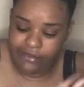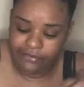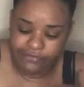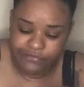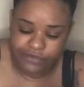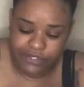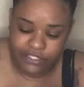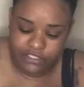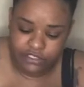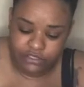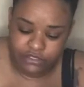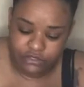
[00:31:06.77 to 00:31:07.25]

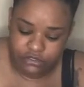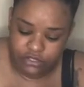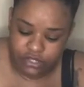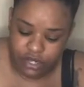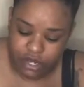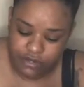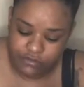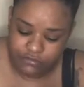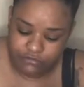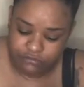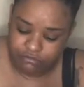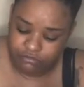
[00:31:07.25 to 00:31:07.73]
Alfredo
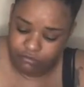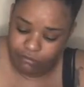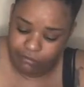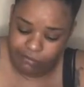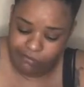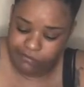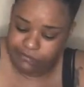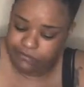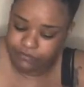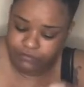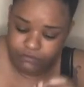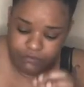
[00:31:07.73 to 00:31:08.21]
sauce,
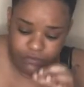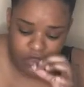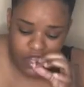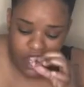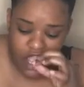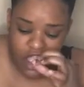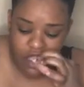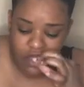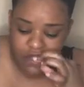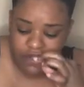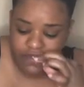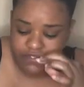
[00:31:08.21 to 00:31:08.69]

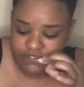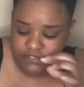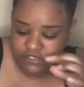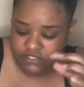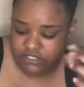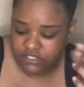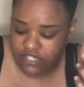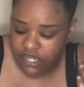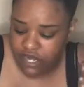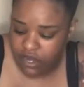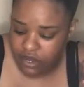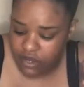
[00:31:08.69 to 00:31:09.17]
but
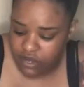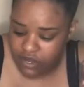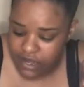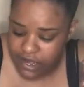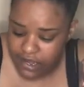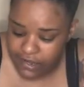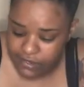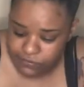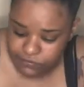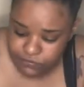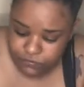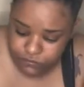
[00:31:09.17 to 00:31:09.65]
this ain't like
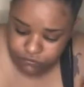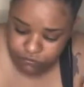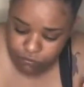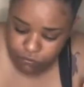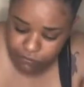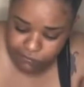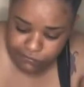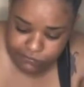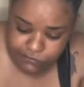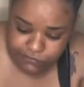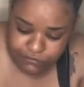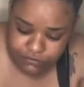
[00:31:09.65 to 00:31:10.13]
that.
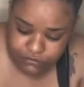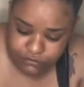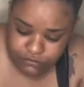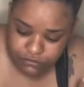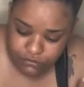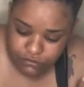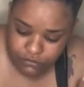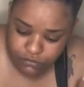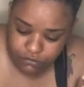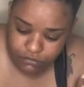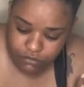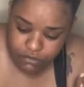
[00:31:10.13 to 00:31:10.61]

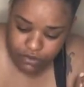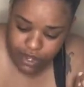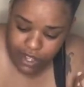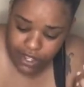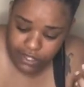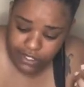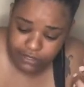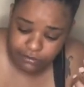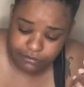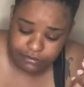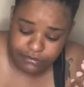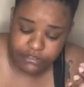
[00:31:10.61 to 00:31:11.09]
I
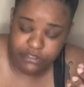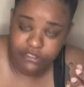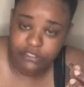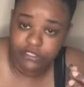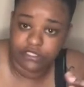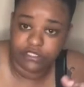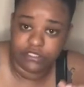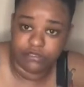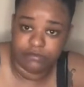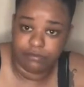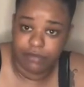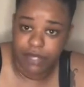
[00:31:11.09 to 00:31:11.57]
could have put this
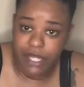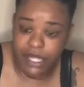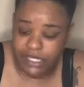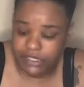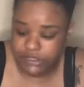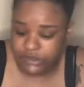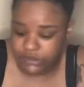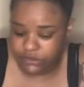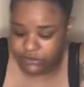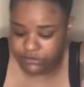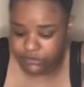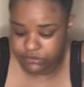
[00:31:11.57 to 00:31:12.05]
in some
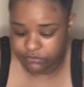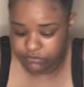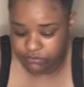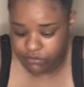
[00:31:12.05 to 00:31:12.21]
pasta.